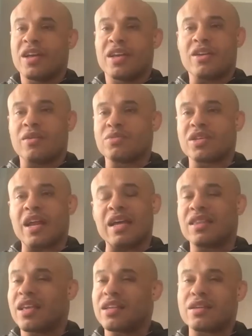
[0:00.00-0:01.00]
You know what I'm saying? I
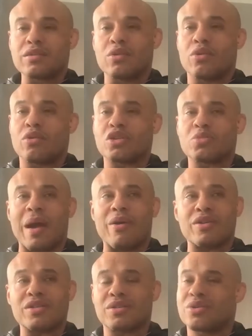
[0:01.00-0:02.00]
think this Polish
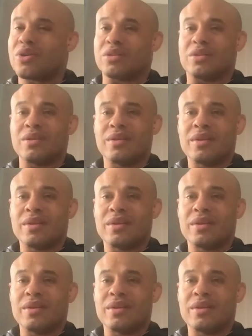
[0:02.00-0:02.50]
power is good,